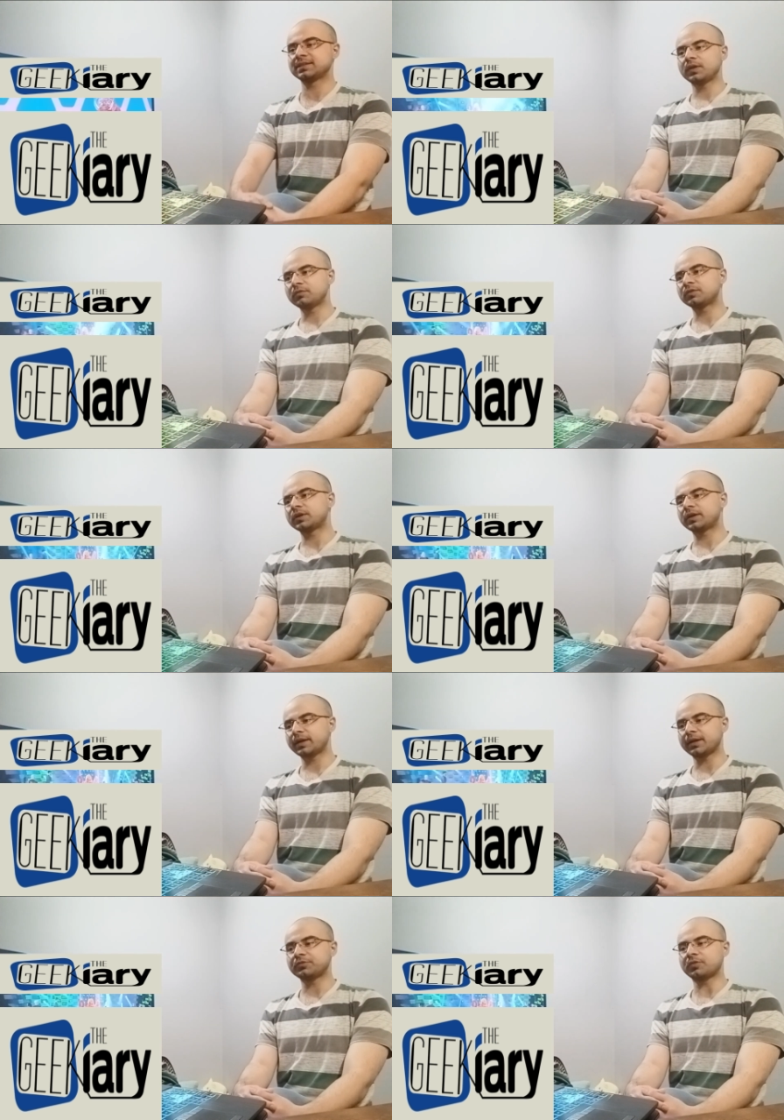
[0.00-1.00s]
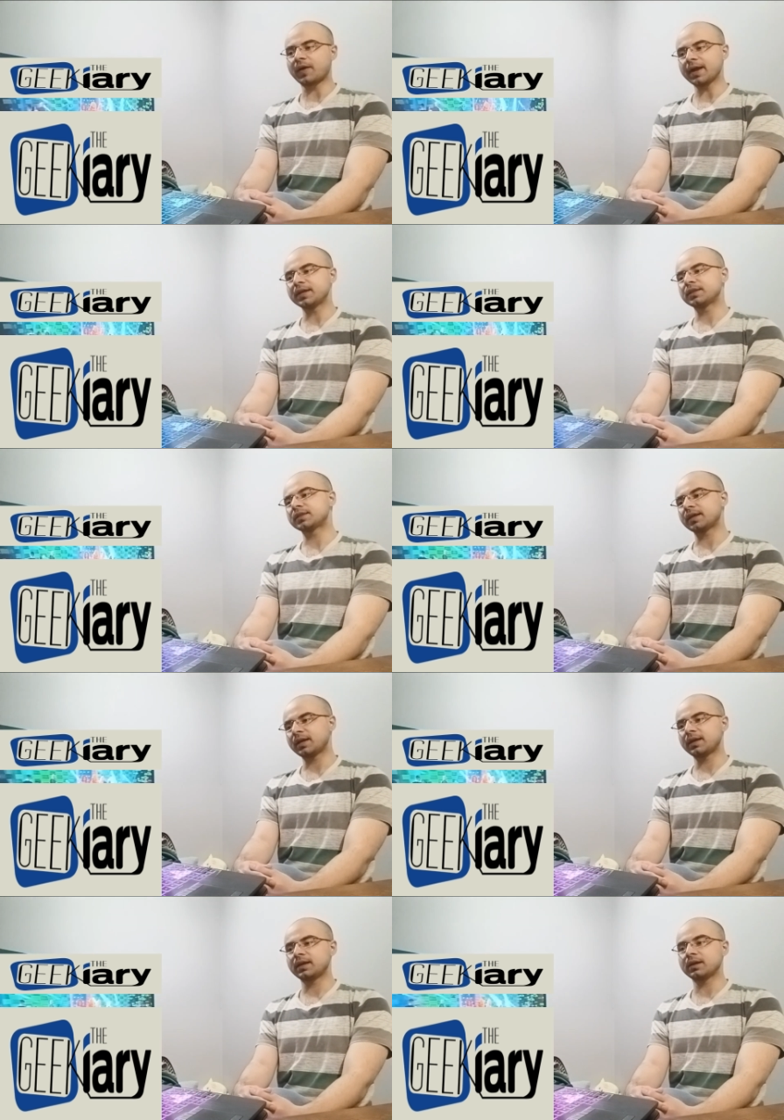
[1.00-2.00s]
Fever that's
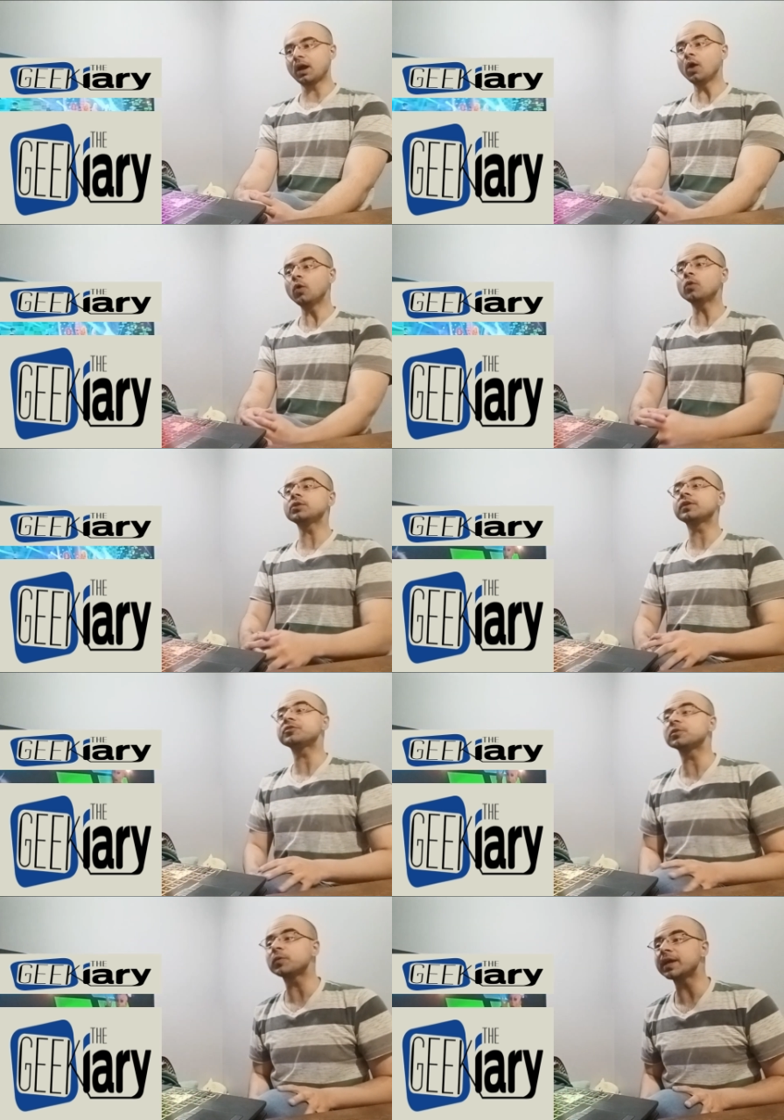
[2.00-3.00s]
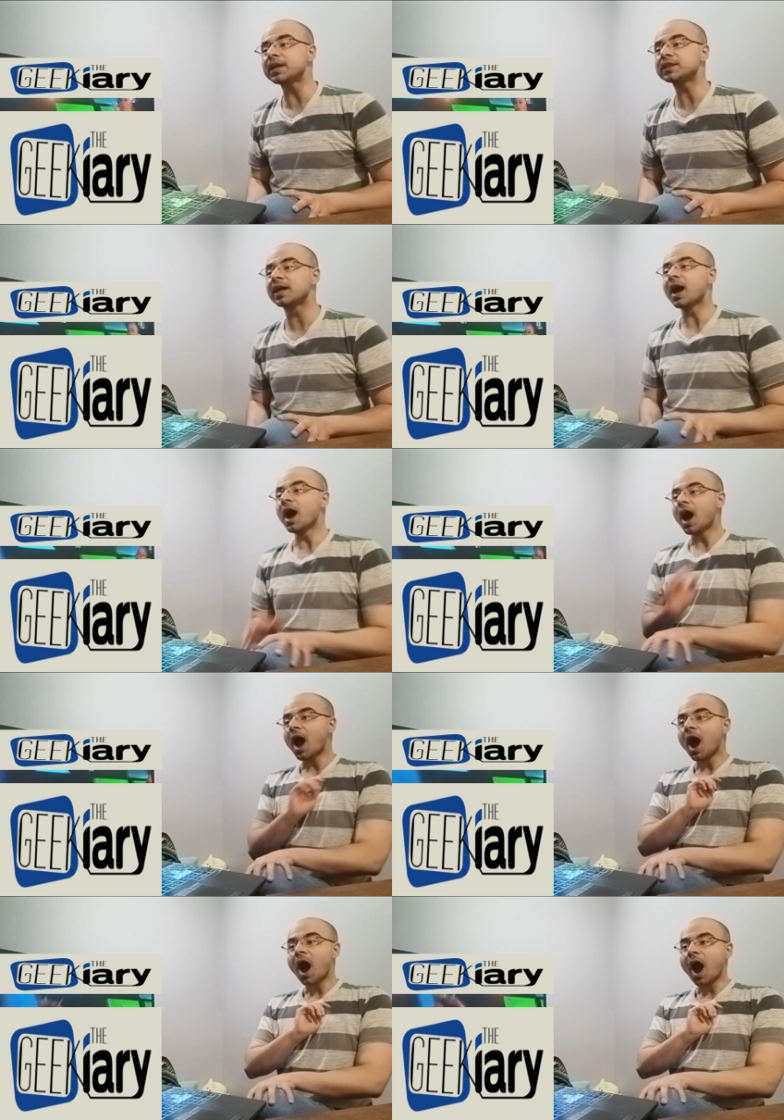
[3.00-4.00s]
rising. Oh, the rest of the queens!
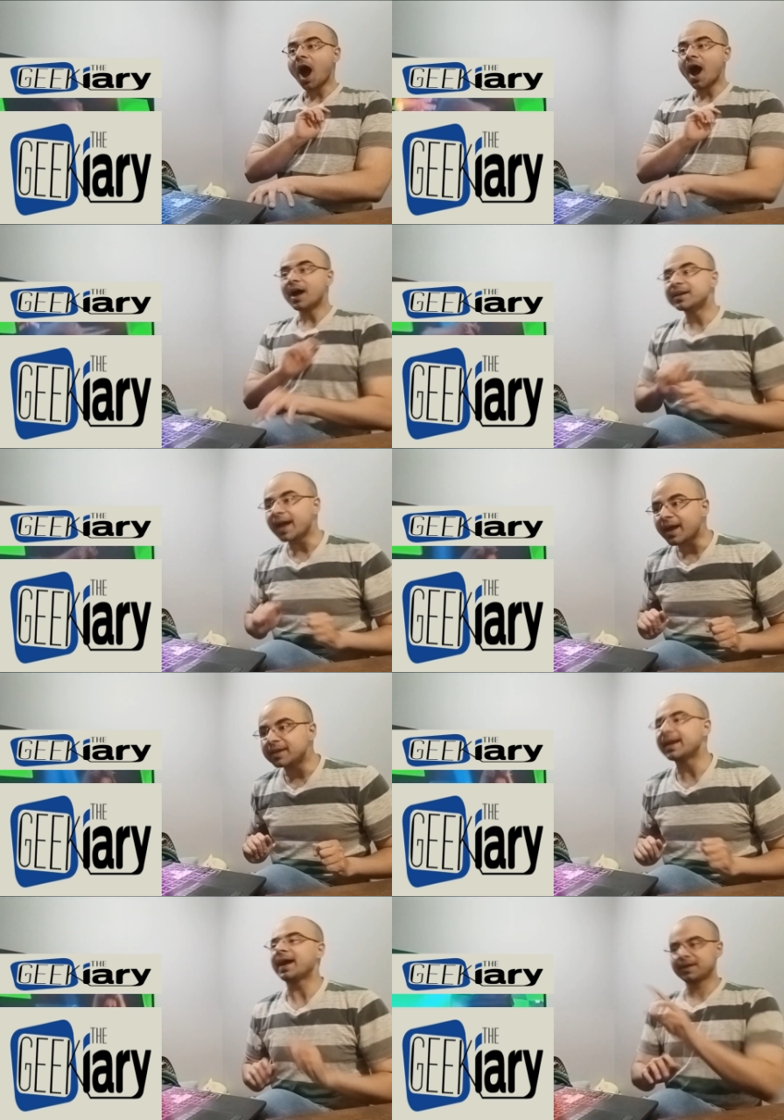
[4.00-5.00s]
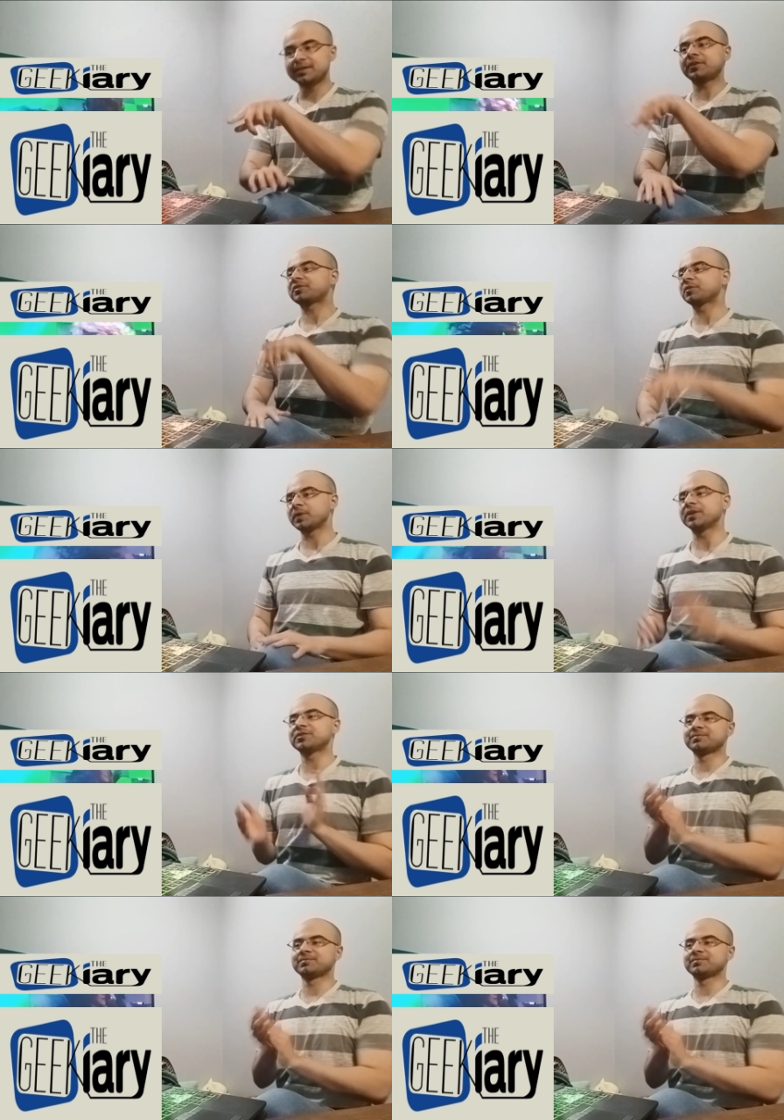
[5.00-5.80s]
Yeah, yeah, the rest of the queens.